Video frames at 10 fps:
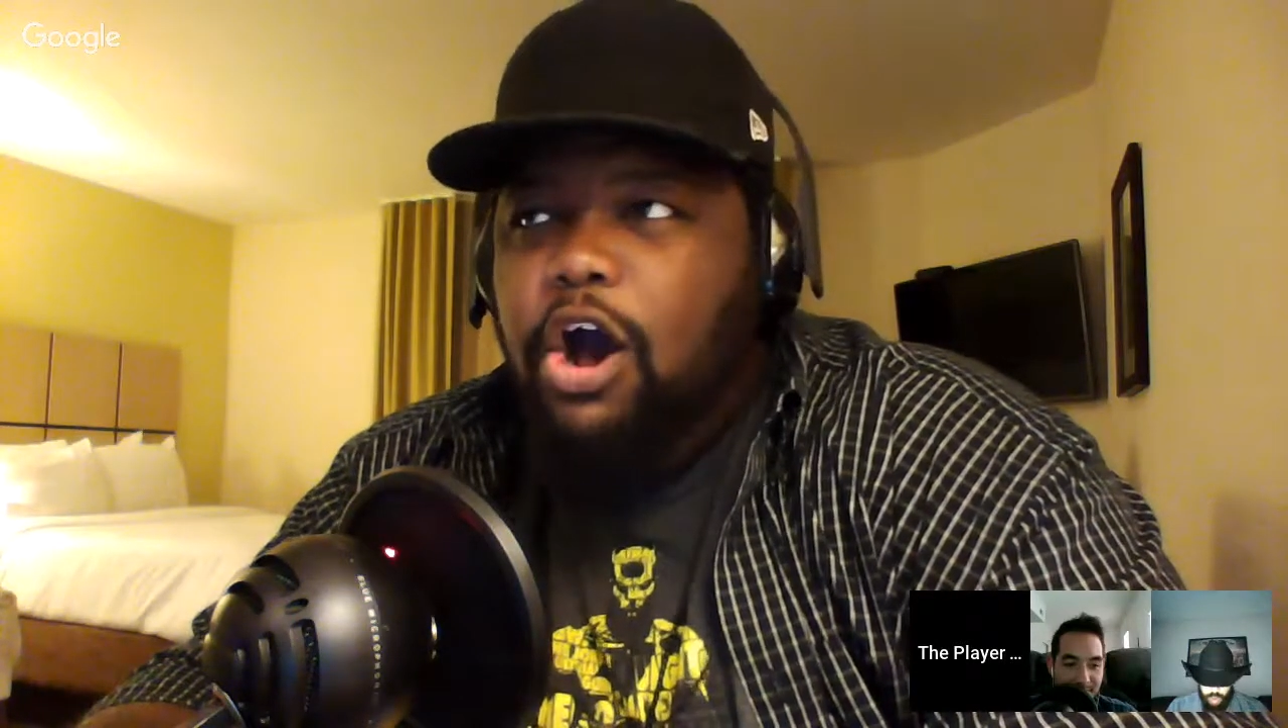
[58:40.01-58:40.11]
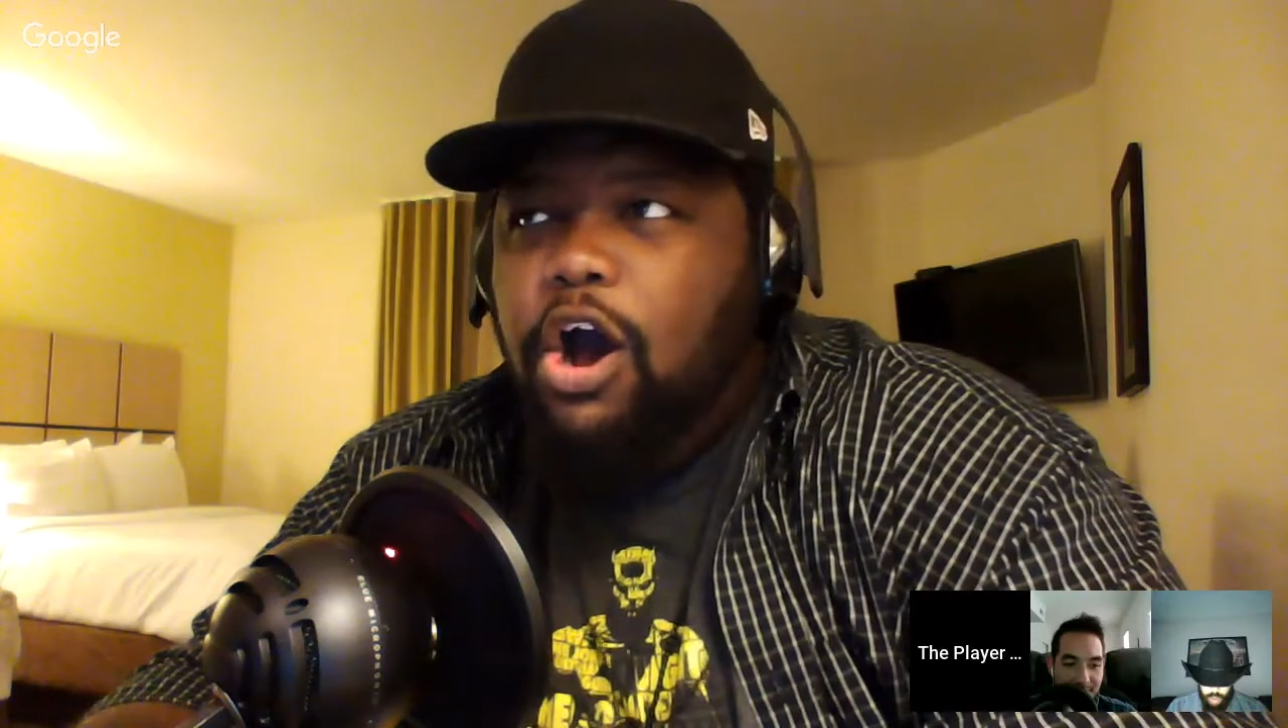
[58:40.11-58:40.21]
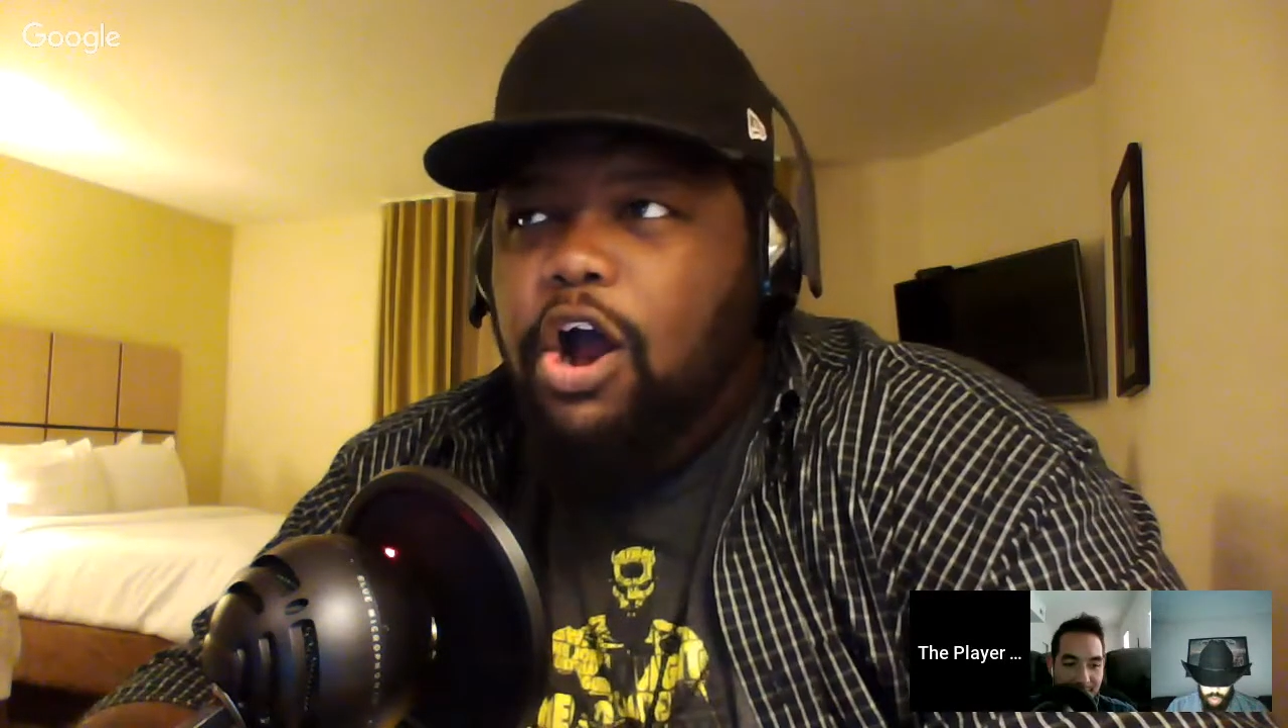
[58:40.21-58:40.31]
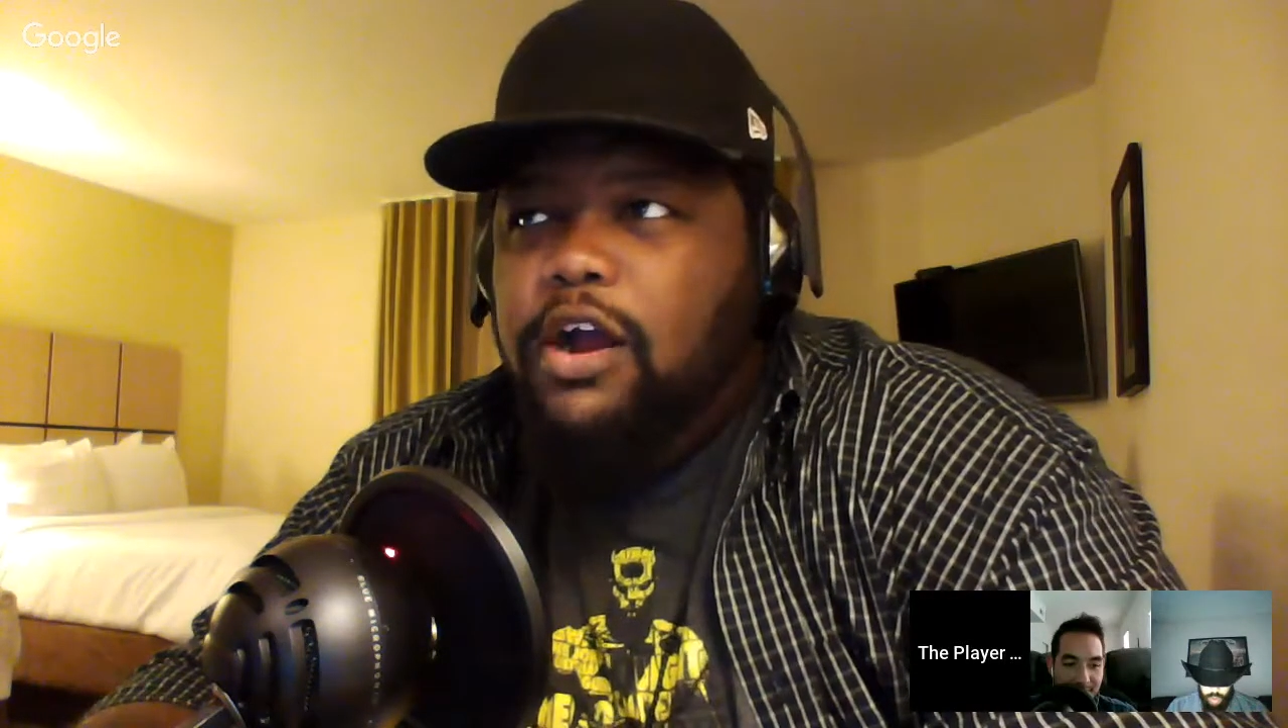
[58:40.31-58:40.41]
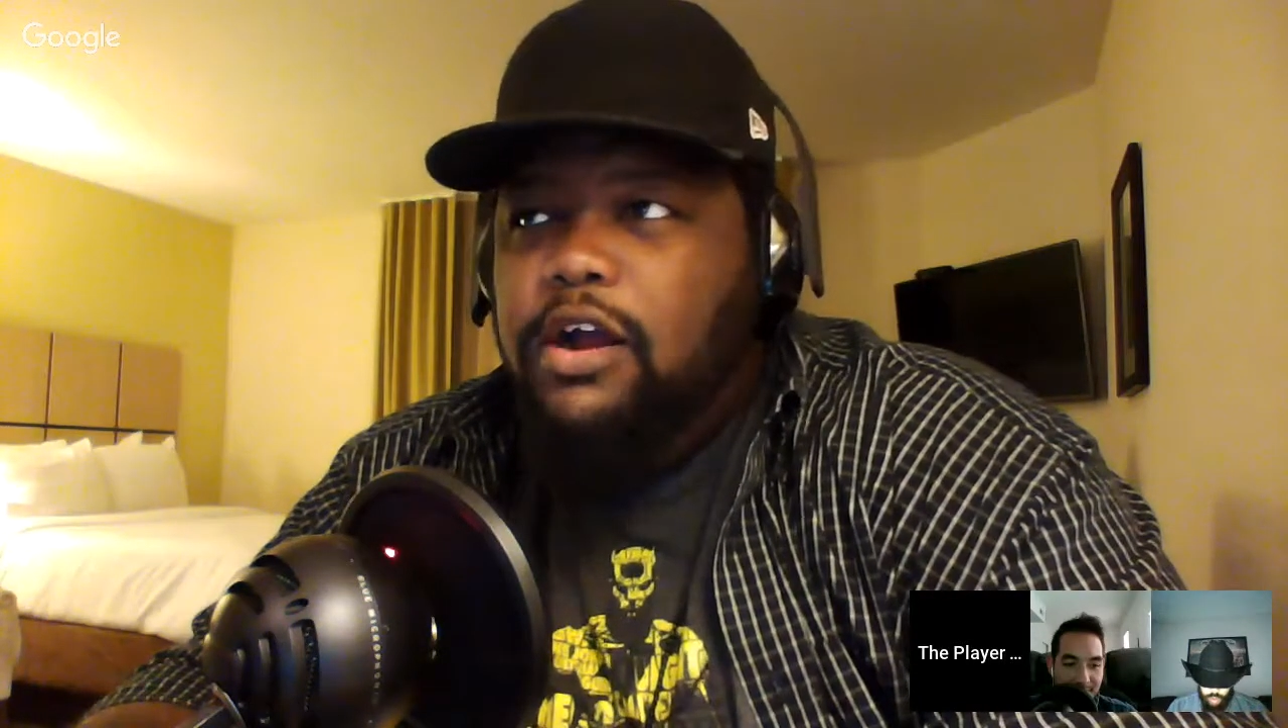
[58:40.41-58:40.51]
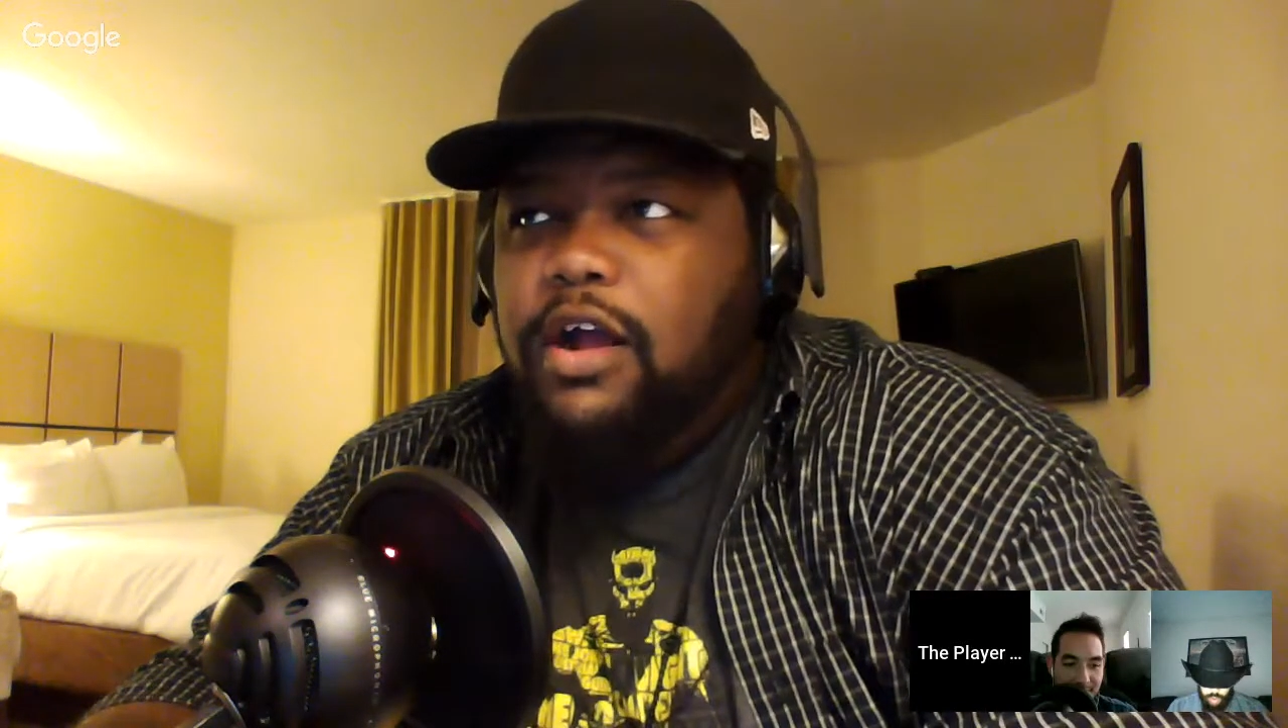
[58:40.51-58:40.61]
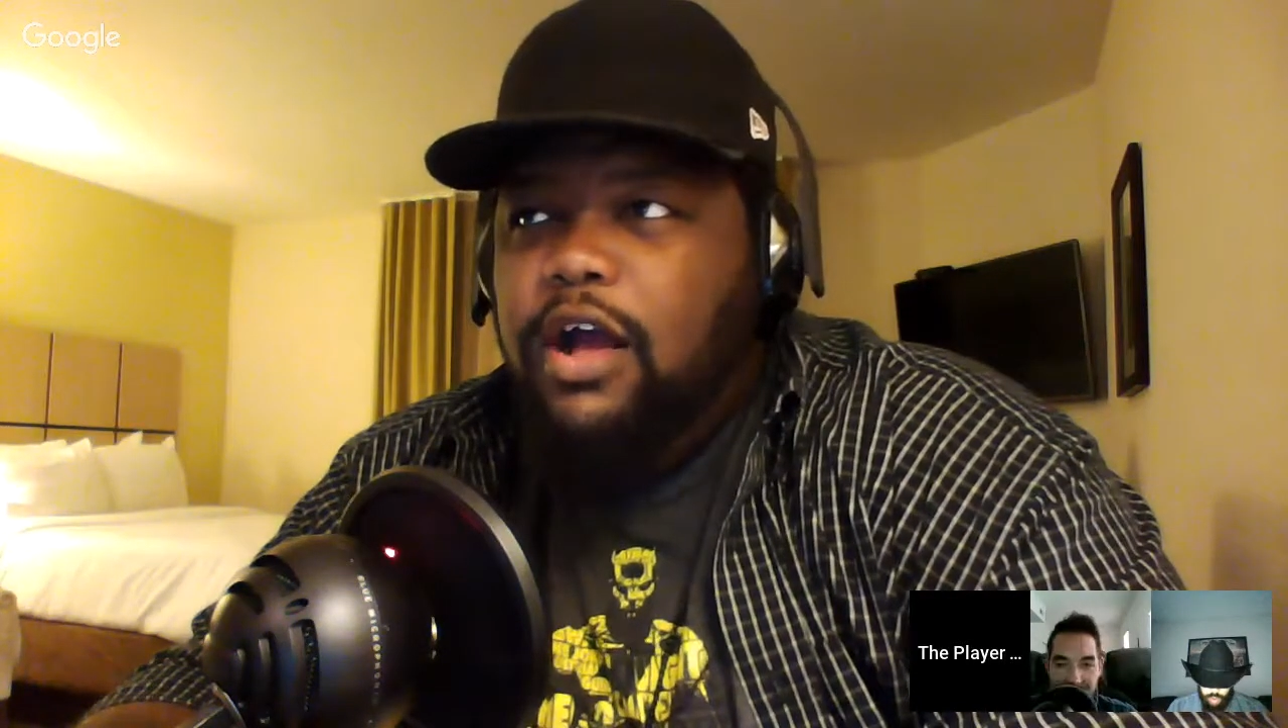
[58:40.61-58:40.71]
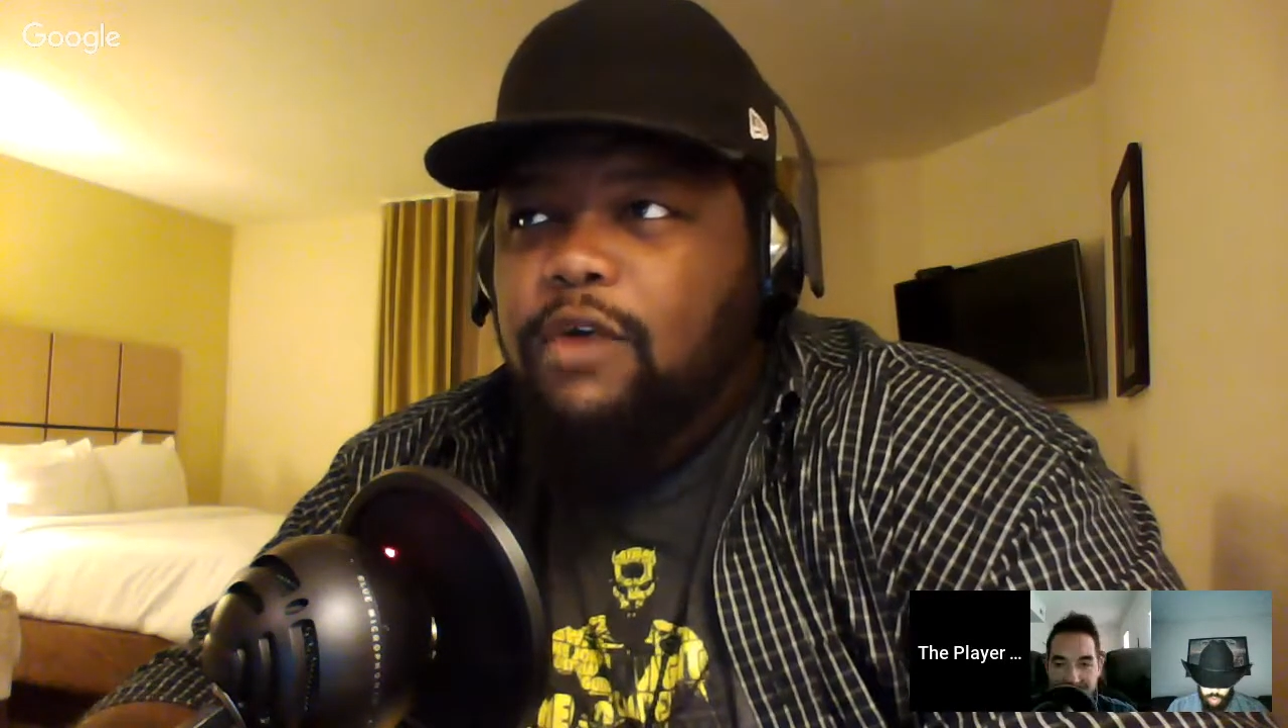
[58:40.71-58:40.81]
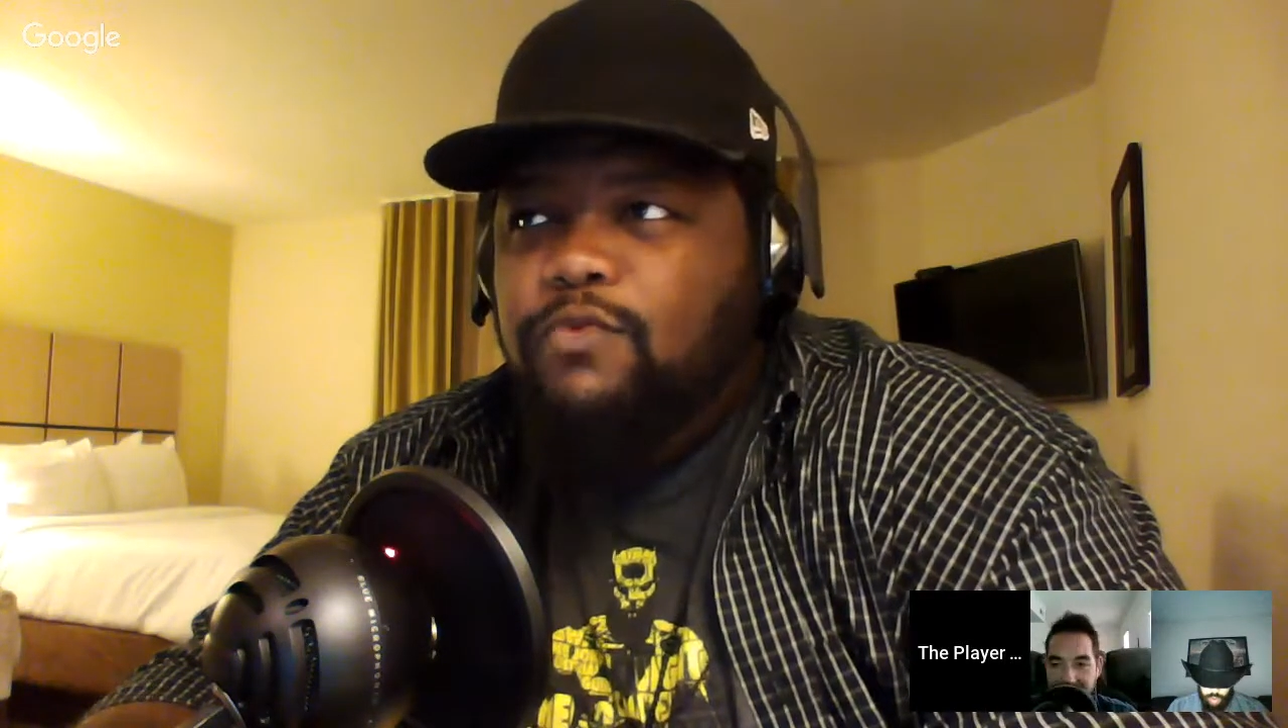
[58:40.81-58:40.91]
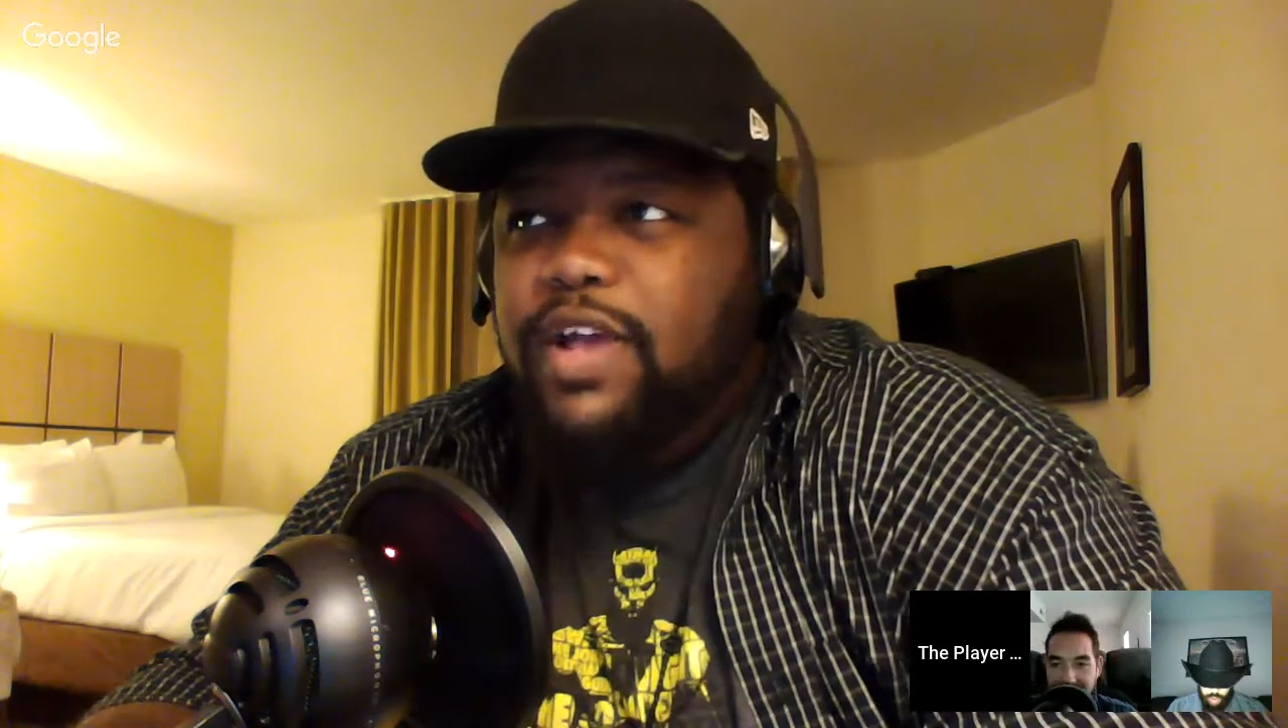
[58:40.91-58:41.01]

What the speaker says: our